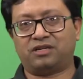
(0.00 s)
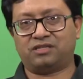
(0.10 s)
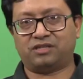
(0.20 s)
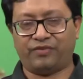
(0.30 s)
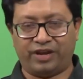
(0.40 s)

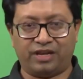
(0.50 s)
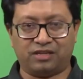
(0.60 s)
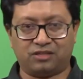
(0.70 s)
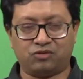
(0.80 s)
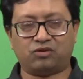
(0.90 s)
is the
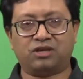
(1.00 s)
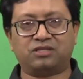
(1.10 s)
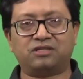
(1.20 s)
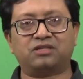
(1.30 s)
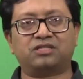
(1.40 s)
variance. So,
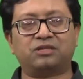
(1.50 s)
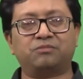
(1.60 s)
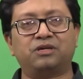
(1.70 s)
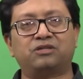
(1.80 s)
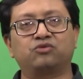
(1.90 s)
consider
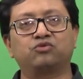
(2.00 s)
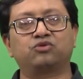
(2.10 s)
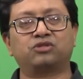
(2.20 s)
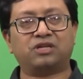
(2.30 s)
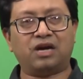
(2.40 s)
sigma two
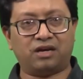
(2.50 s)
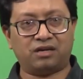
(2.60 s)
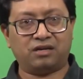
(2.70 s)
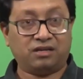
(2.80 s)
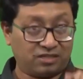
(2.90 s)
star.
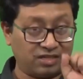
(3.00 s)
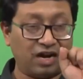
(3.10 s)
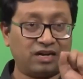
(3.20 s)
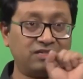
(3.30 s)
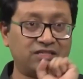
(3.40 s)

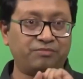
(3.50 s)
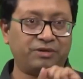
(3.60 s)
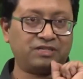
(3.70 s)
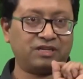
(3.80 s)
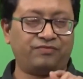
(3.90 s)
Star is the
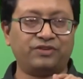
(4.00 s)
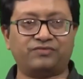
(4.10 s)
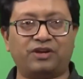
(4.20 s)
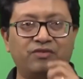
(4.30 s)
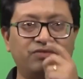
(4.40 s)
basically fixed
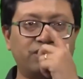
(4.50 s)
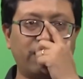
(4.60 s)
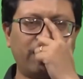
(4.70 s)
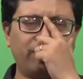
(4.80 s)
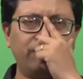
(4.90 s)
value which I
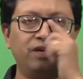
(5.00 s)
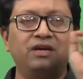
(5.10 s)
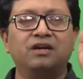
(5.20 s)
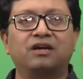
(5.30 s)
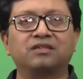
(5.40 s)
have,
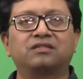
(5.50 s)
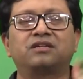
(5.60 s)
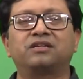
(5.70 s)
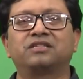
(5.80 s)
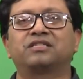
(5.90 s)

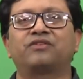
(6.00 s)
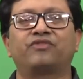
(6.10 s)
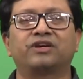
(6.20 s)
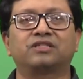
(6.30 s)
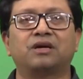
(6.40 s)
consider it is, say
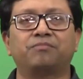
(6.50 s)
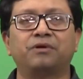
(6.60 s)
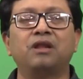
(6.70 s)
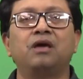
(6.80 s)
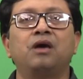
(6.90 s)
for
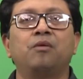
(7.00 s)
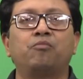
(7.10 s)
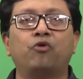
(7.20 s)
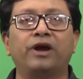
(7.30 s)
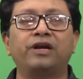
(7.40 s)
example, zero
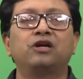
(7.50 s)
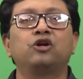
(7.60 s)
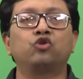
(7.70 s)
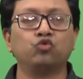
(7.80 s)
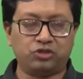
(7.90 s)
point
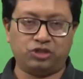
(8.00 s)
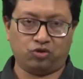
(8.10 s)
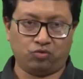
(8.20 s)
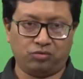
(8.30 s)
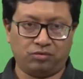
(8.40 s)
two zero